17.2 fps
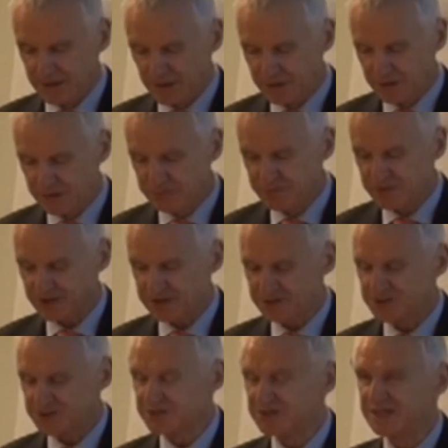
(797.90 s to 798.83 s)
own
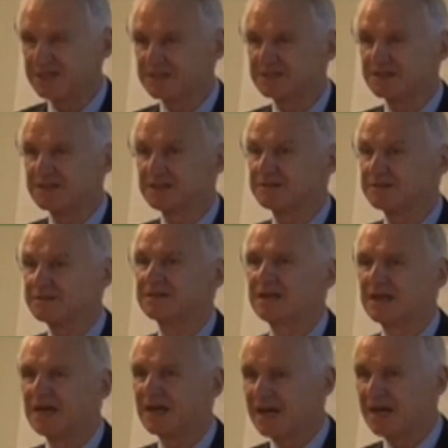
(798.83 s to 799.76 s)
production data,
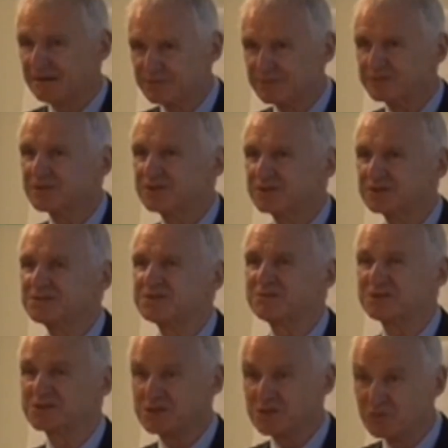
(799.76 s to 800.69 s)
and
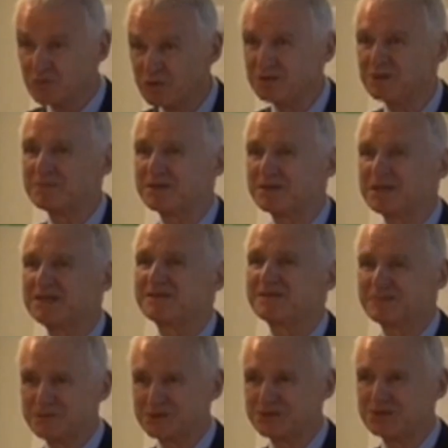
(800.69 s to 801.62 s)
consumers will be
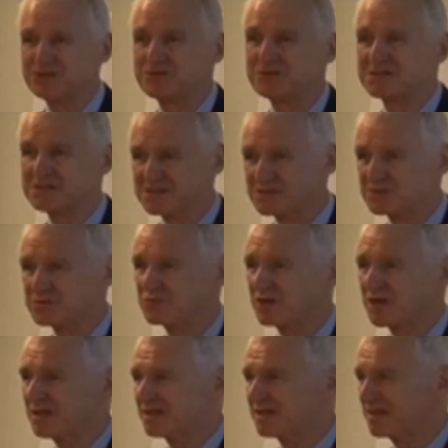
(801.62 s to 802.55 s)
producers as
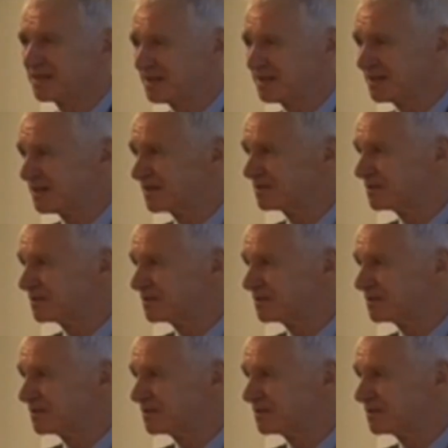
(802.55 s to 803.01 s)
well in our